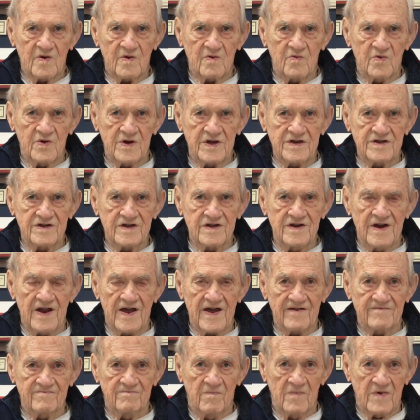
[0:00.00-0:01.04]
we didn't
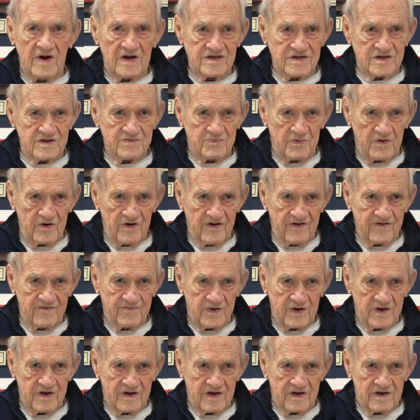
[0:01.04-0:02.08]
have much, believe
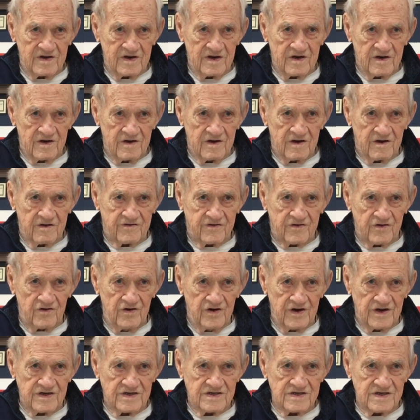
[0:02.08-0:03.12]
me, in the
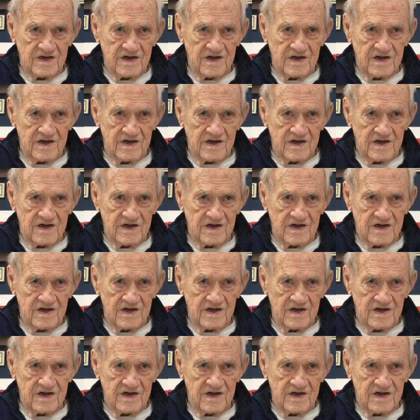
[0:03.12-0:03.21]
30s.